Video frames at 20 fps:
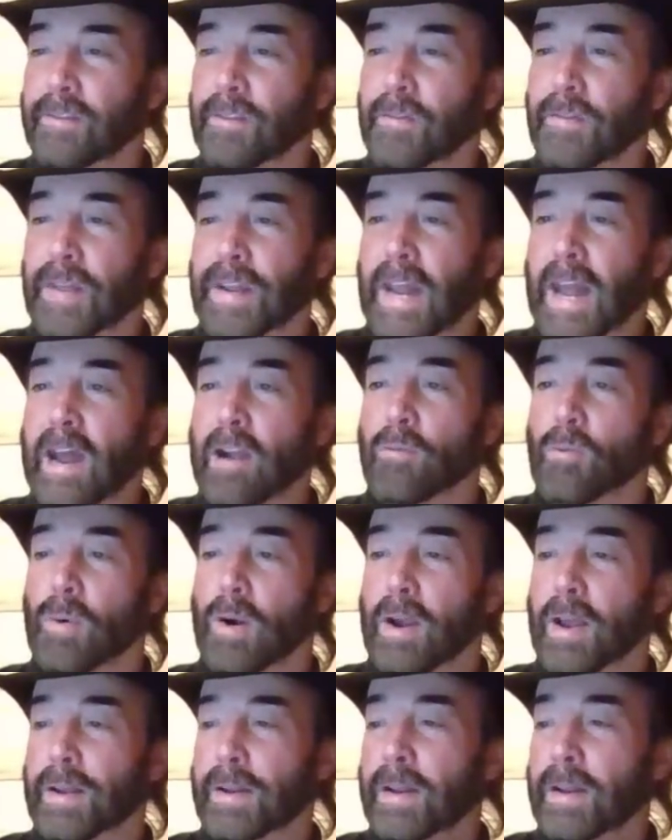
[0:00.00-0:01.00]
Other than that
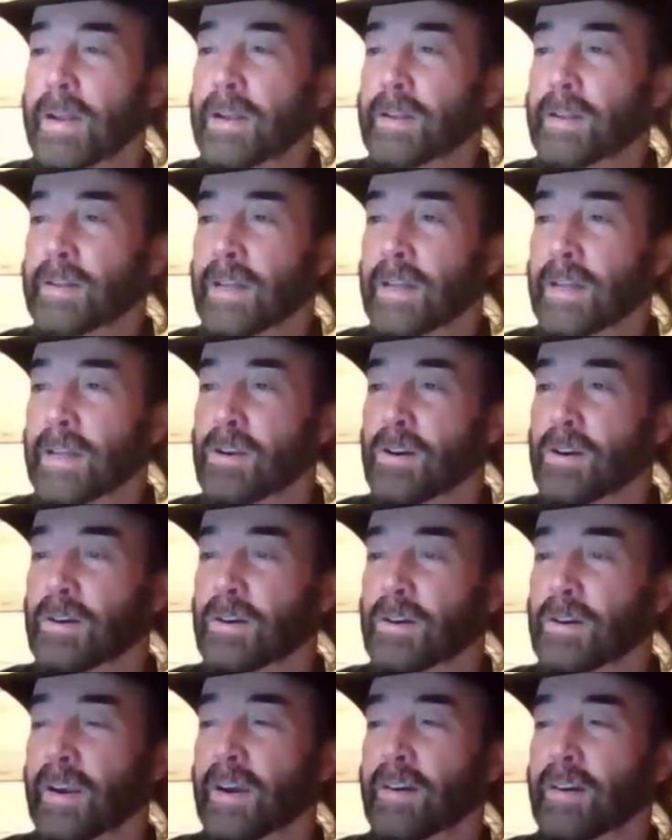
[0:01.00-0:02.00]
run that
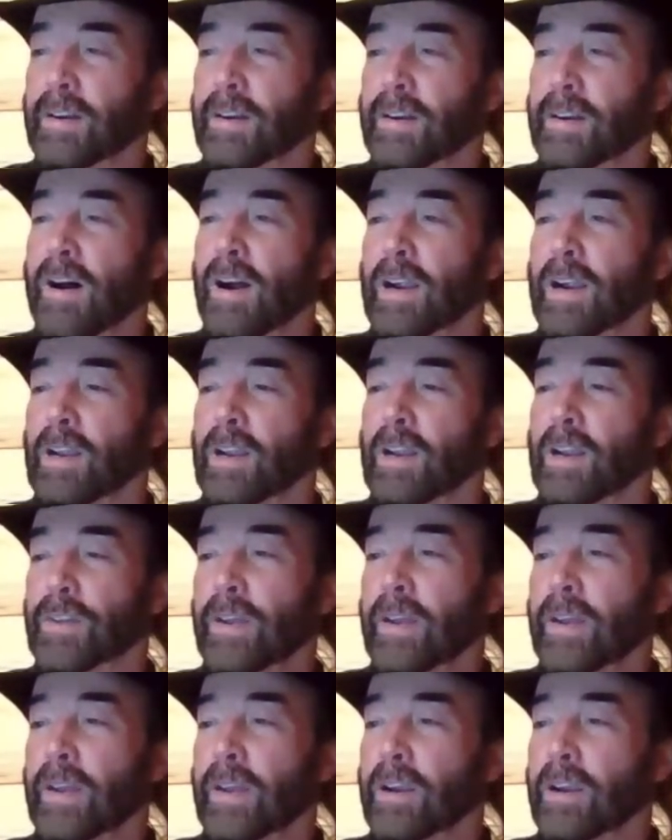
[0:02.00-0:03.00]
occurred there in
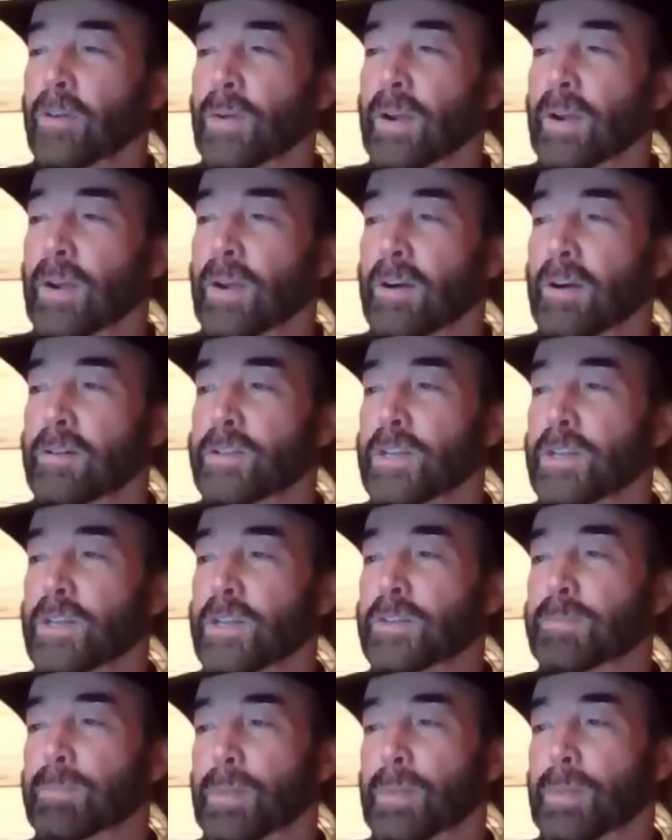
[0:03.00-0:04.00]
August, here we are
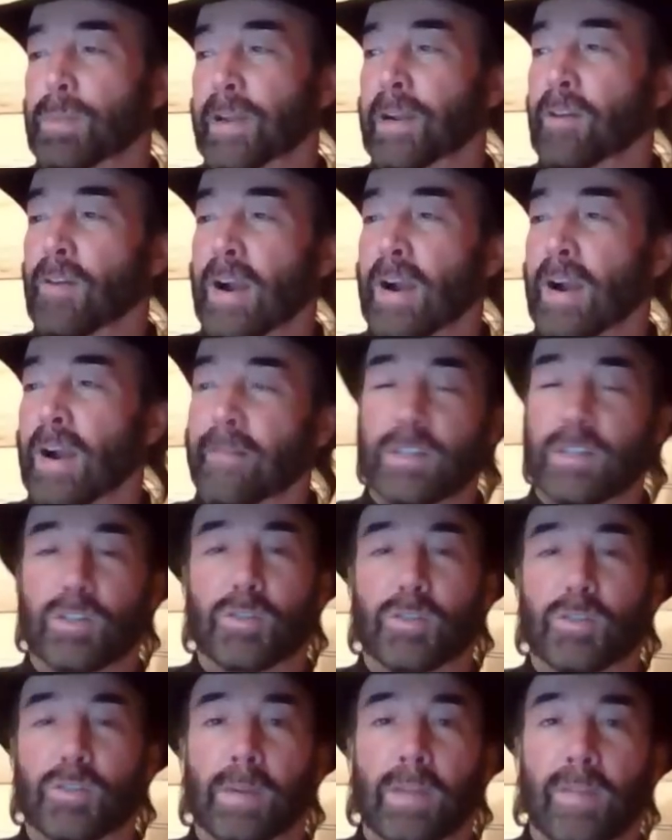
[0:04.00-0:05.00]
just playing around
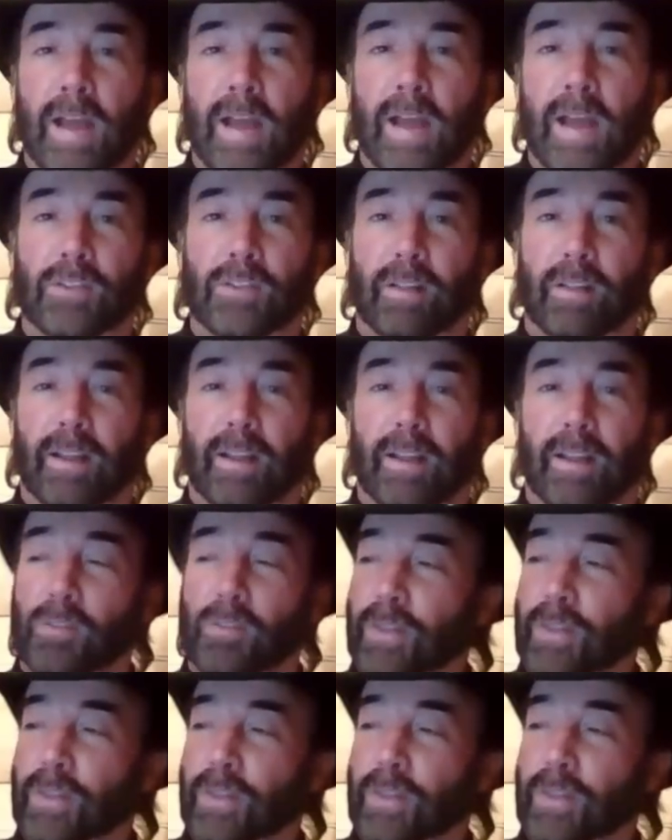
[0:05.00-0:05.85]
this 20,000 level.